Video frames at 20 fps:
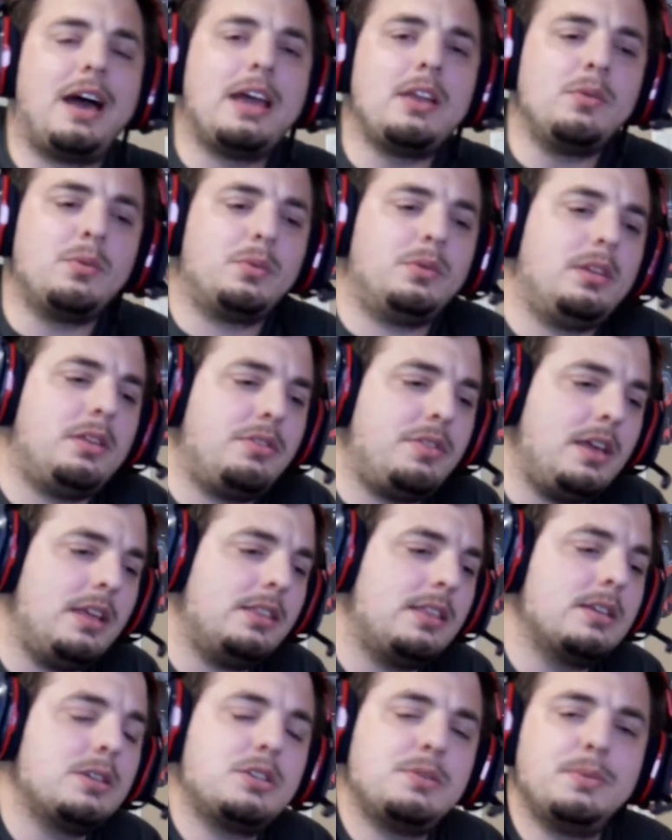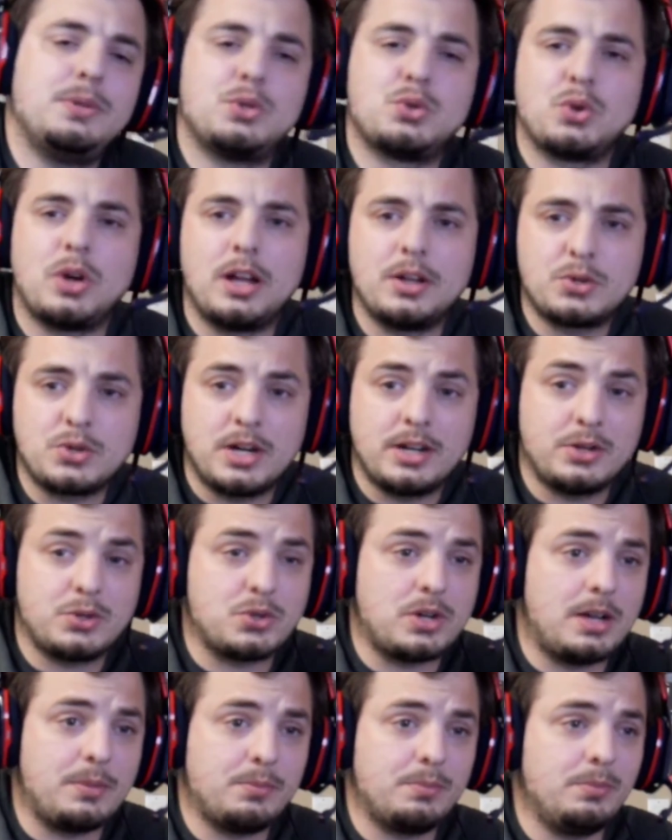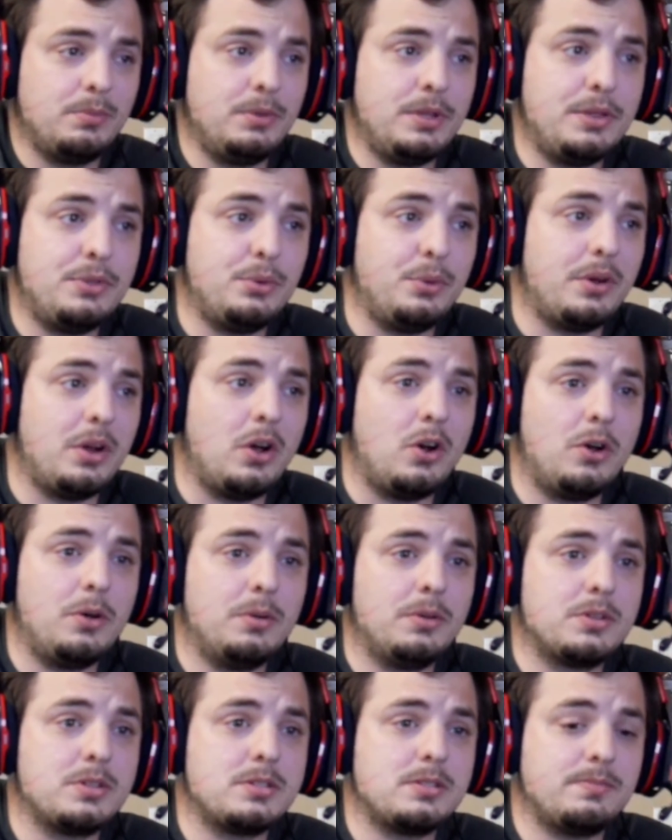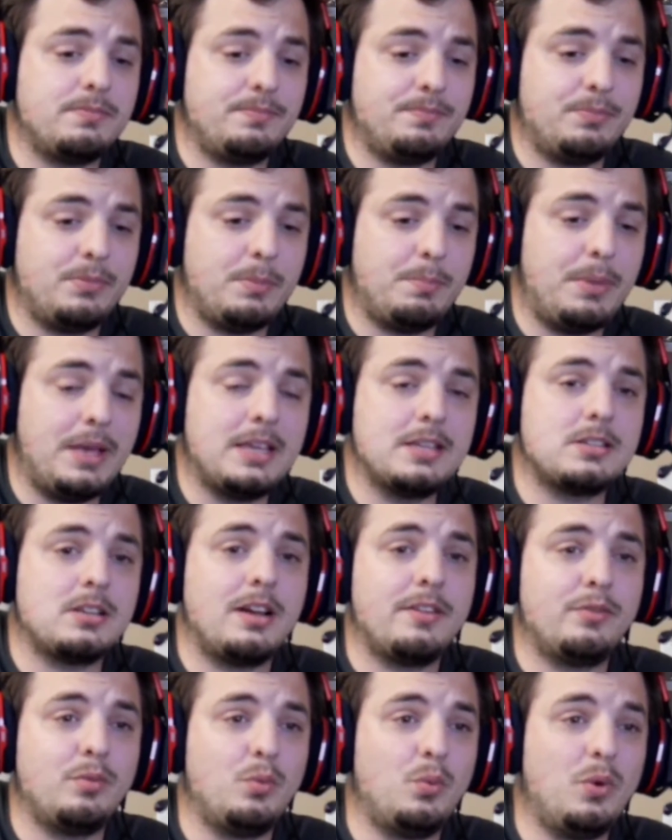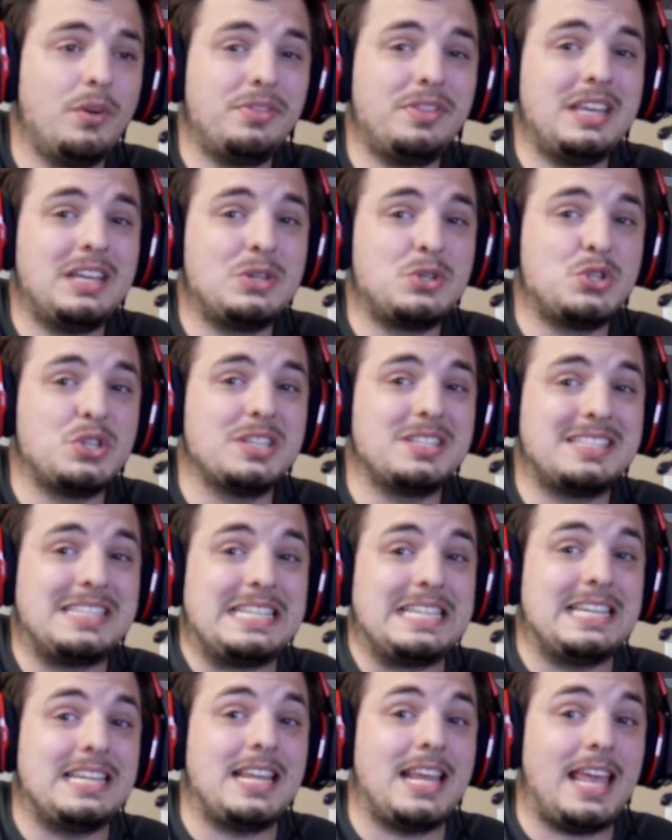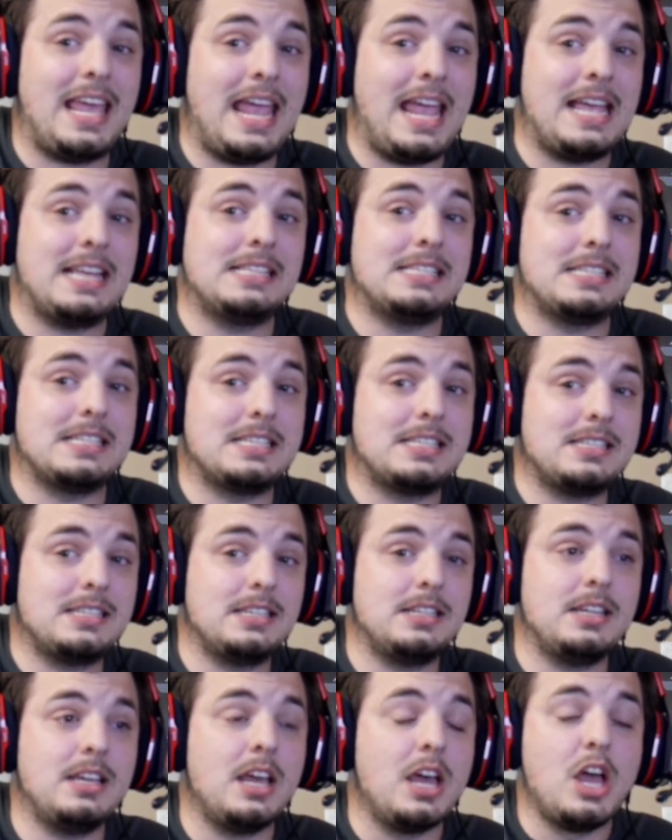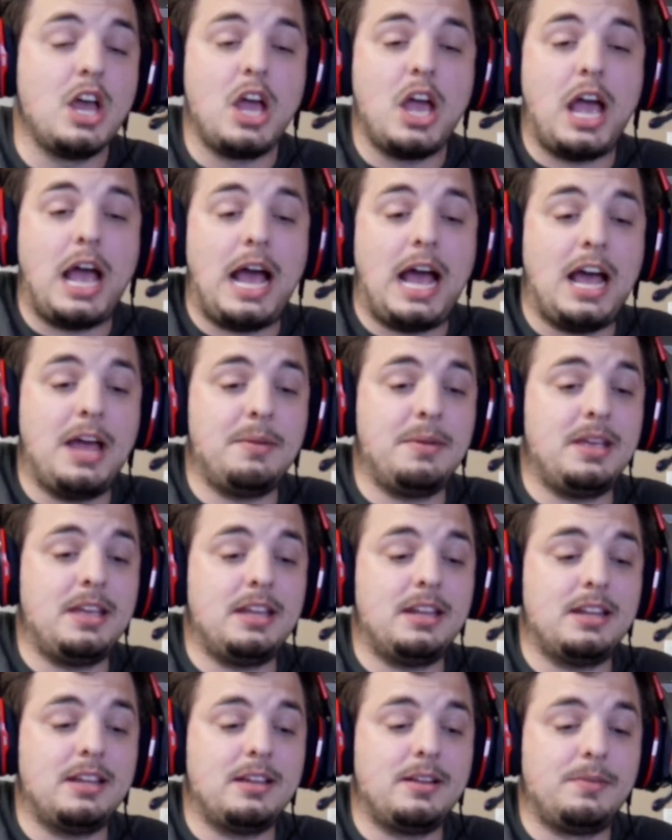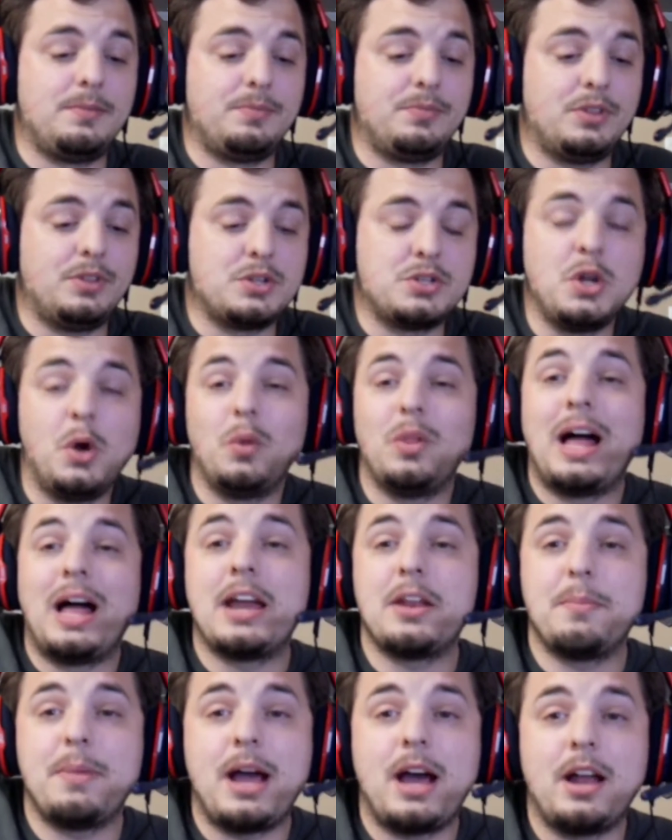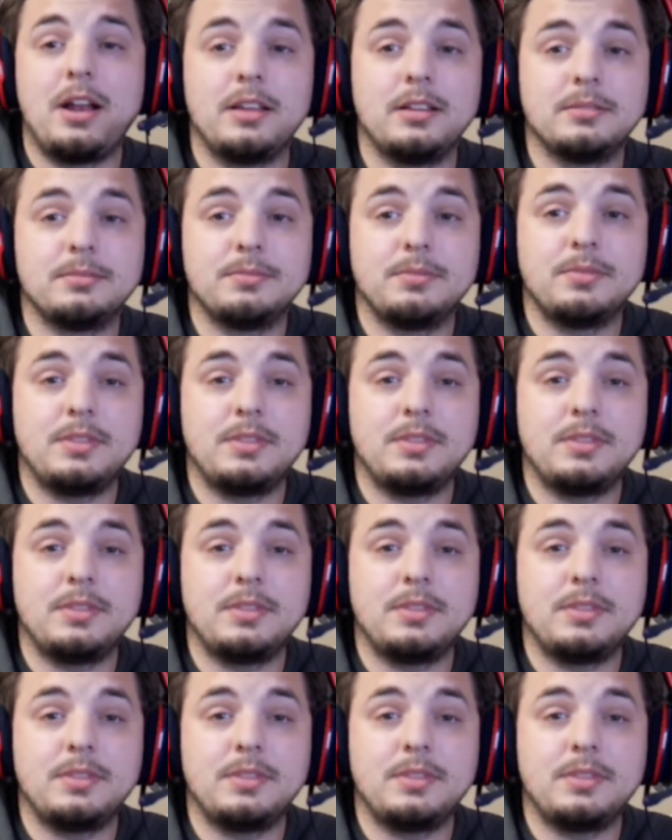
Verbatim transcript: I don't really think they should be dro- trying to drop Lethul at all. Just based off of what they just did at Kansas City. I mean, there's no line about it.